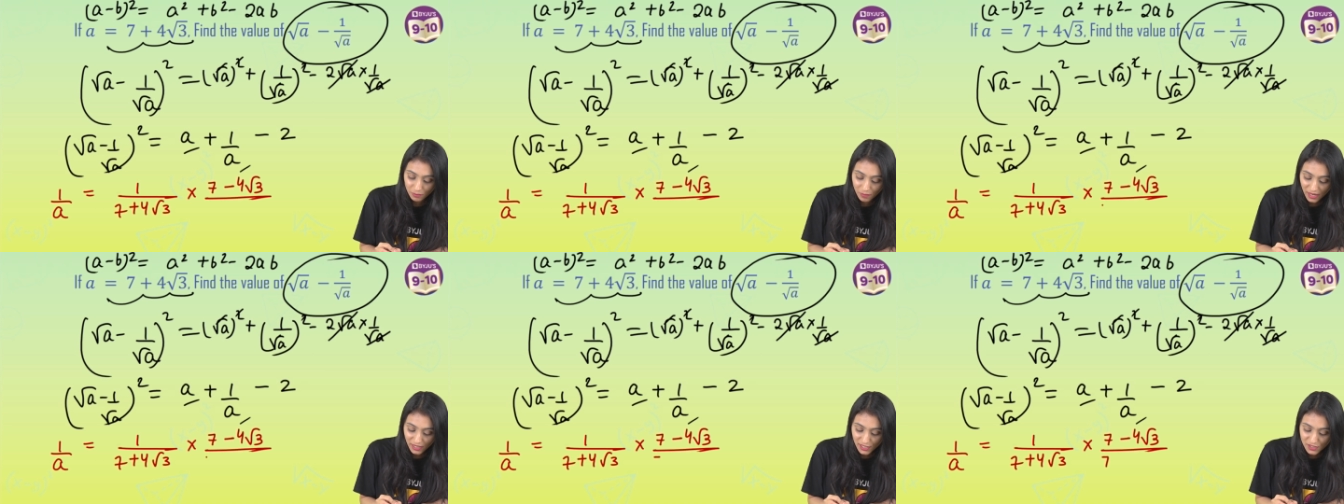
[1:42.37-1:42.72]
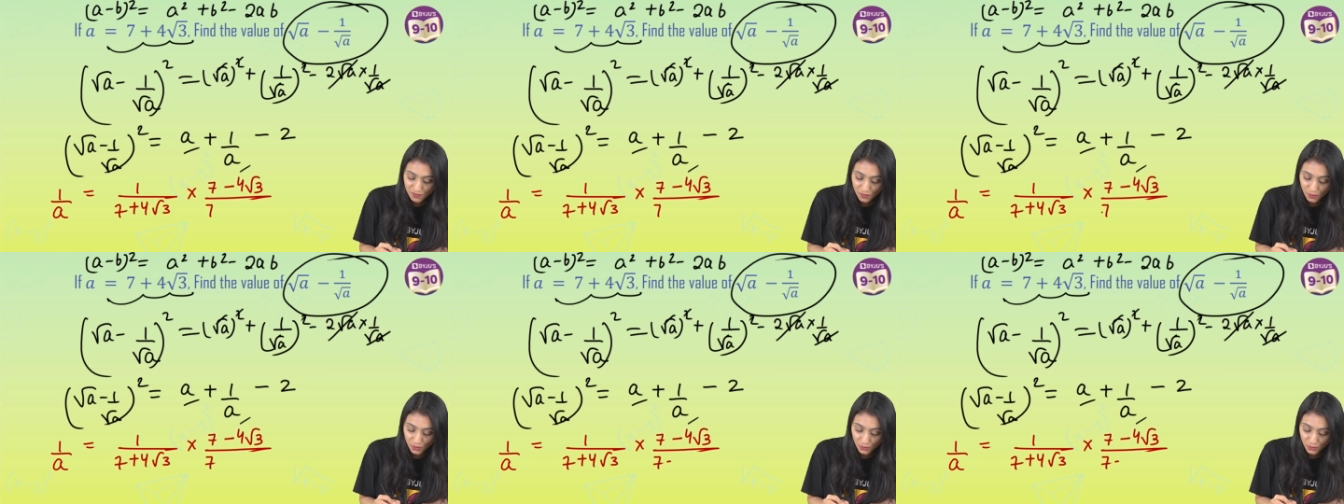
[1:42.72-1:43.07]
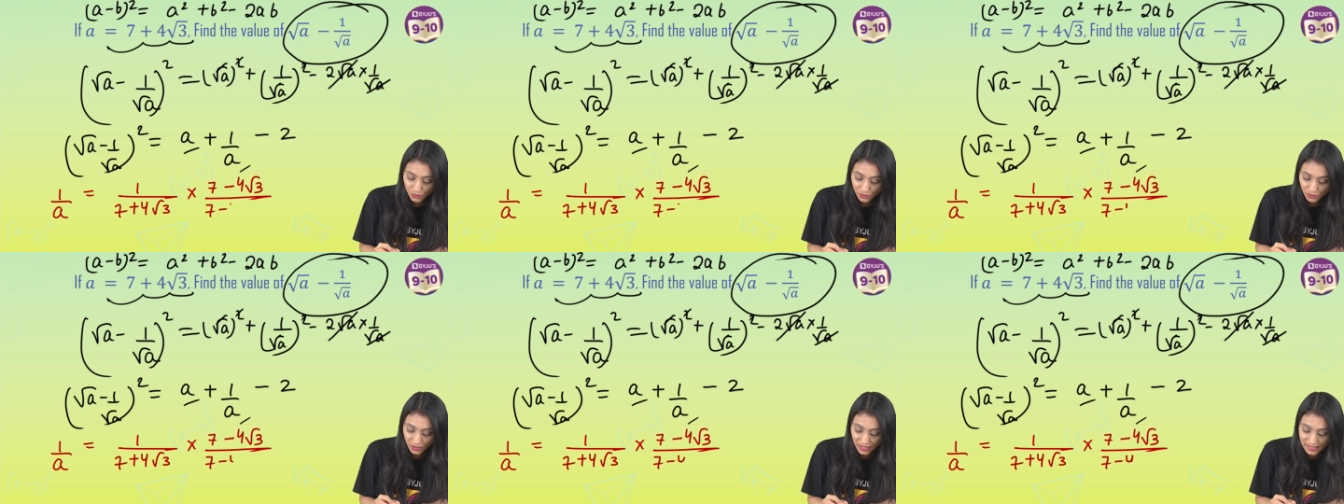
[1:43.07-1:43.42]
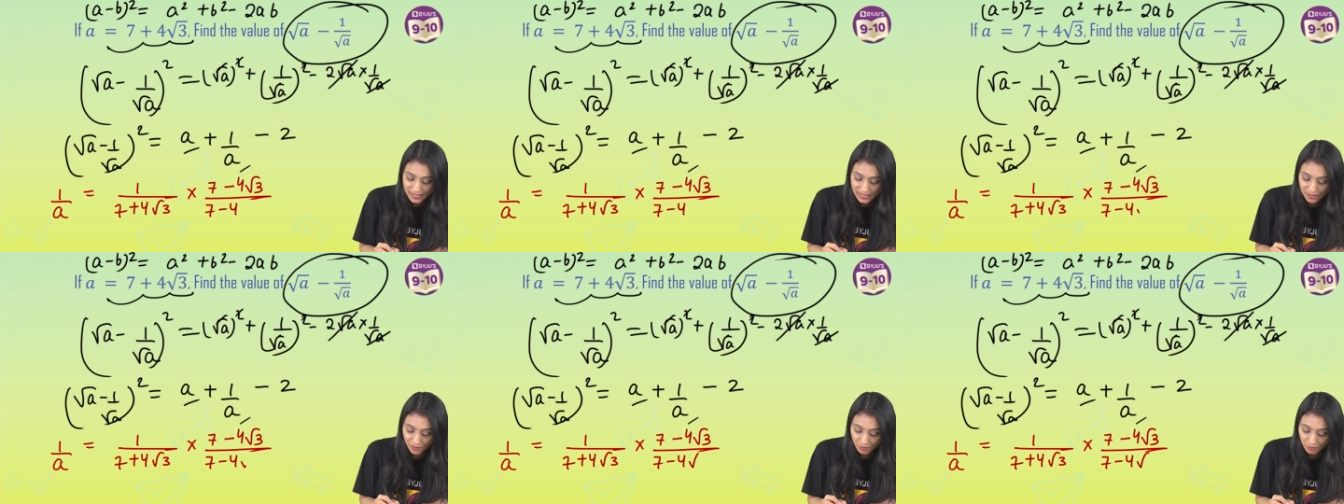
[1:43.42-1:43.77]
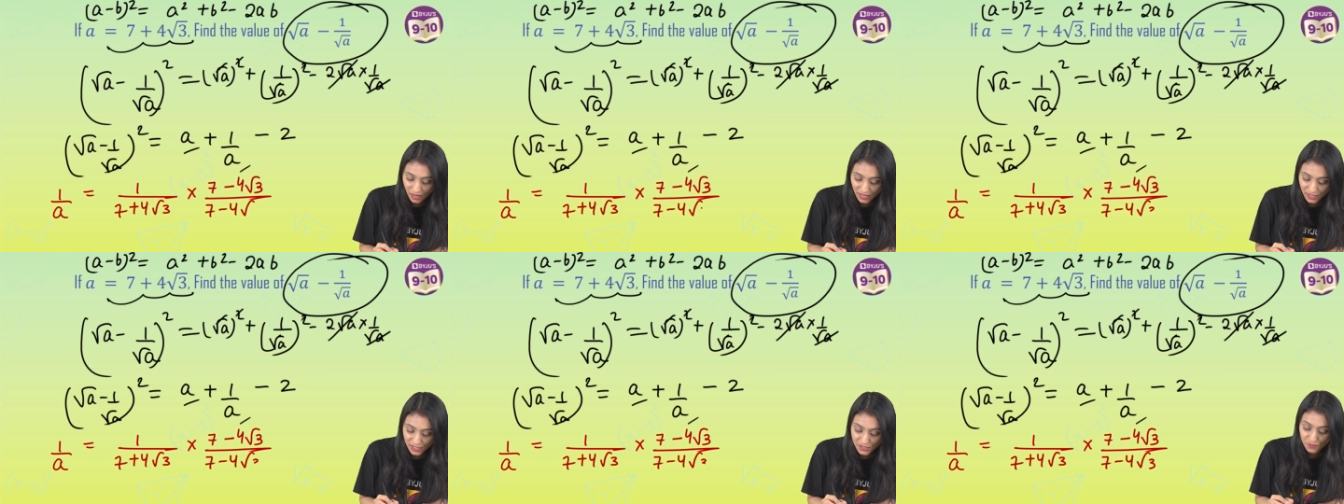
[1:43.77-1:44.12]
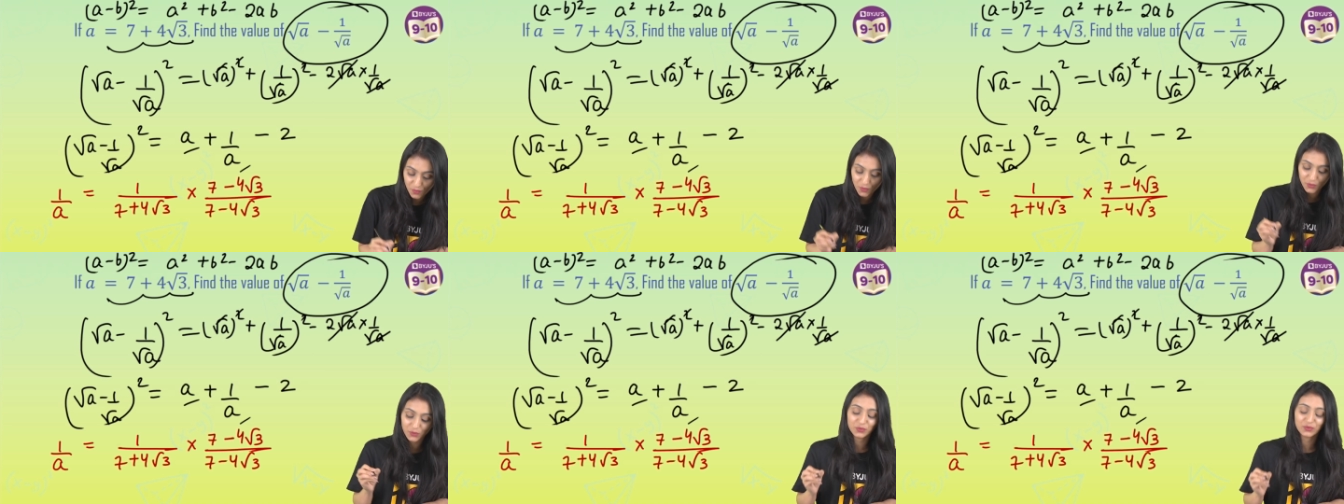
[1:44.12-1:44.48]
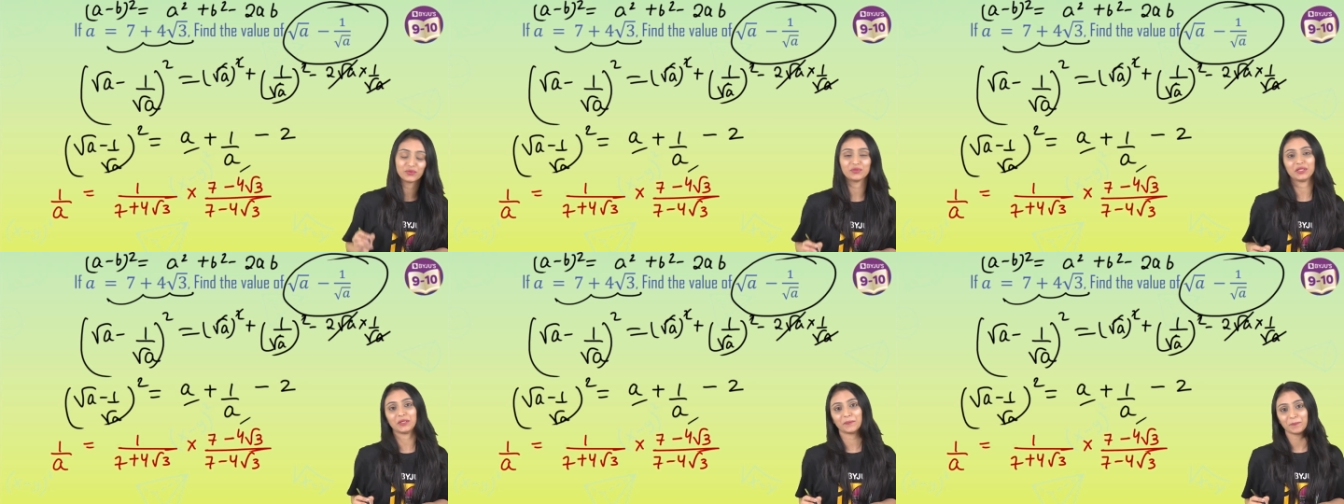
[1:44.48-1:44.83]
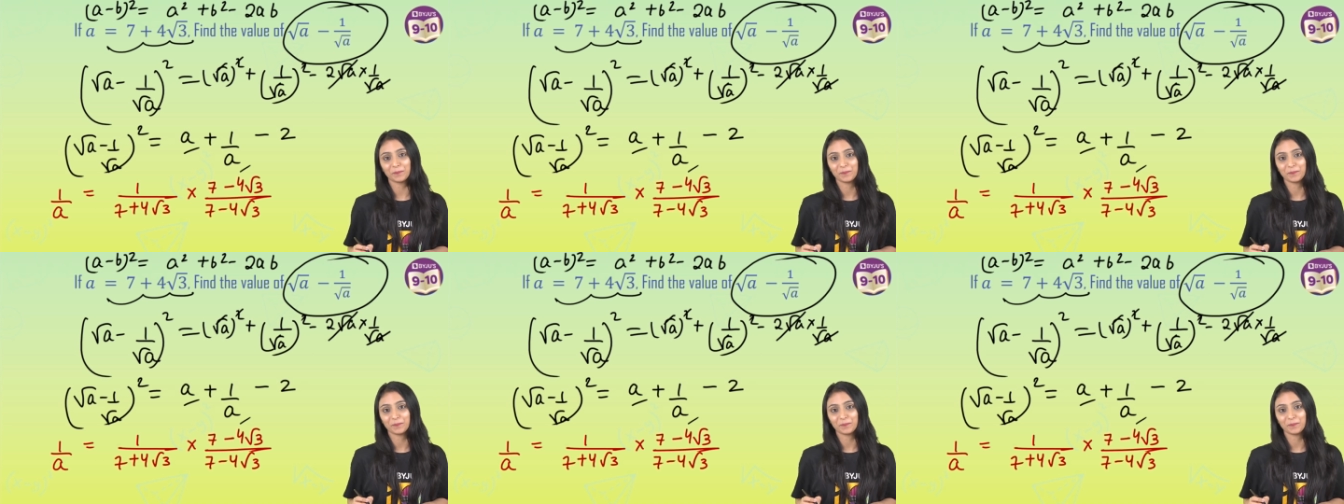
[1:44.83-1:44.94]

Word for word: minus four root three and seven minus four root three.